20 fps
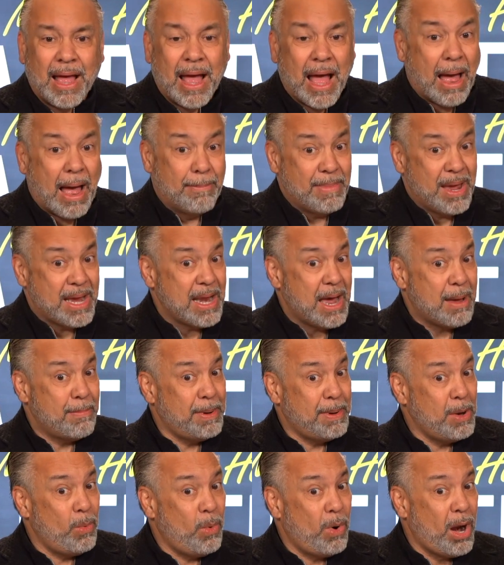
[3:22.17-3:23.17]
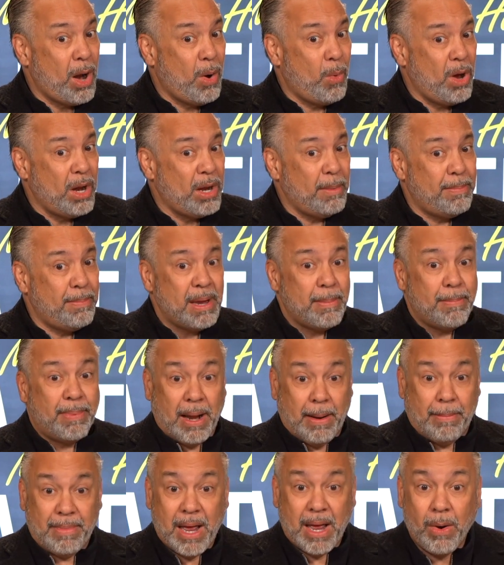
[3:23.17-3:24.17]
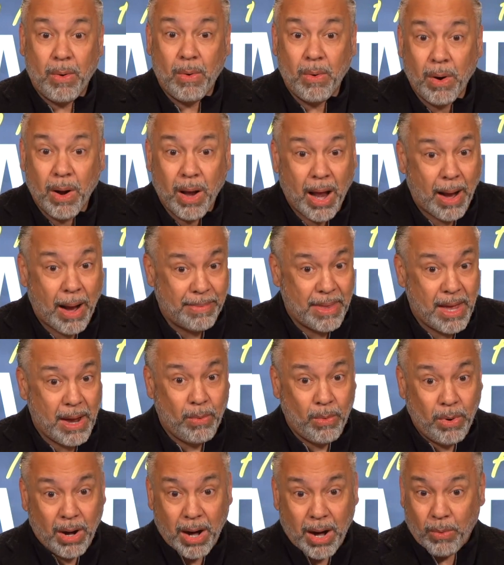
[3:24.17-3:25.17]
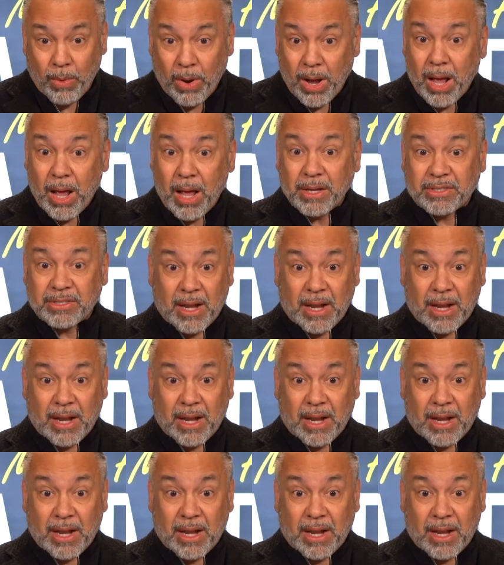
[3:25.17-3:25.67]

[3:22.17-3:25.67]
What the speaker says: I may not be where I want to be, but I'm not where I was.